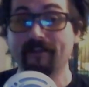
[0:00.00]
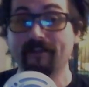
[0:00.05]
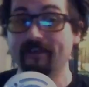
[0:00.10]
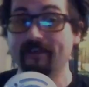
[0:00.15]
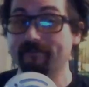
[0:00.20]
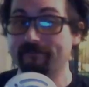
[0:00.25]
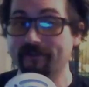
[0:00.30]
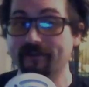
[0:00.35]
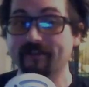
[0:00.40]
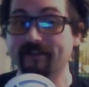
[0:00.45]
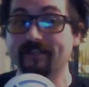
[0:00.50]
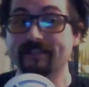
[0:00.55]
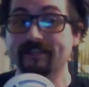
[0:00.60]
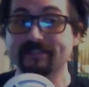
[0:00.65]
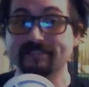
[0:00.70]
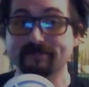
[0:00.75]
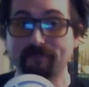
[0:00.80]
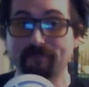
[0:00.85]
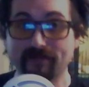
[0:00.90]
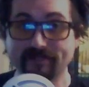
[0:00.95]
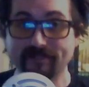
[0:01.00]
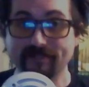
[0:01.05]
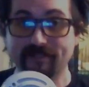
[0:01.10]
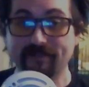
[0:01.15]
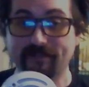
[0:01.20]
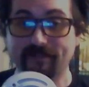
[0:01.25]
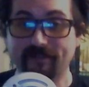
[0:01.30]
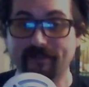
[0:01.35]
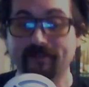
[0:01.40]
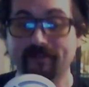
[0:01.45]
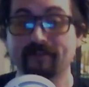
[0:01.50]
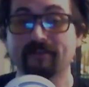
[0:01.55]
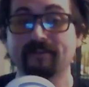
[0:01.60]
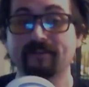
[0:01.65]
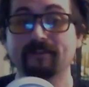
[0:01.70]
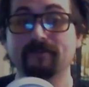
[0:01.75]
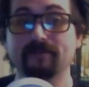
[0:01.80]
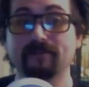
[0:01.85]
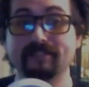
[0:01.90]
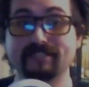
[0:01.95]
and very explicitly,
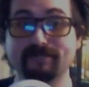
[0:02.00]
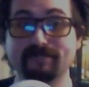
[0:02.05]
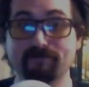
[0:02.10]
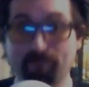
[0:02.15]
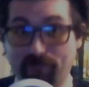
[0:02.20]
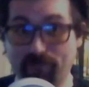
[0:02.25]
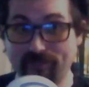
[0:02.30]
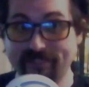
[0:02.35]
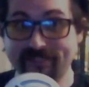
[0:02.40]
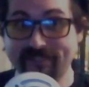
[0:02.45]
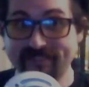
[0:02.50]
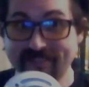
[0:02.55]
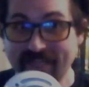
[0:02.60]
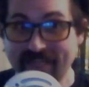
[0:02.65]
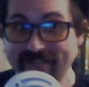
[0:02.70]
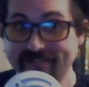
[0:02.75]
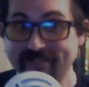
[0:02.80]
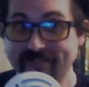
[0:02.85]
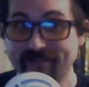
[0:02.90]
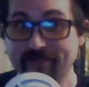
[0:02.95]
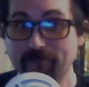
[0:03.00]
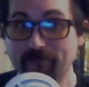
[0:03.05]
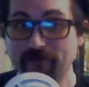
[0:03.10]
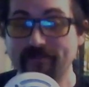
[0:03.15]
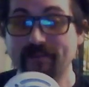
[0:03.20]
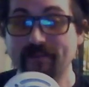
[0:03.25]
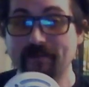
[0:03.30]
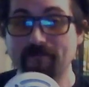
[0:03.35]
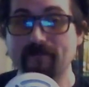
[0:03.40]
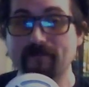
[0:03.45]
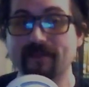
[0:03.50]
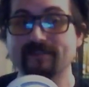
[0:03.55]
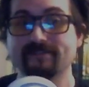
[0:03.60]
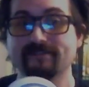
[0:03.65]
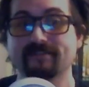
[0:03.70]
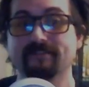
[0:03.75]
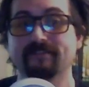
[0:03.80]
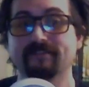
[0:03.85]
precisely what they meant.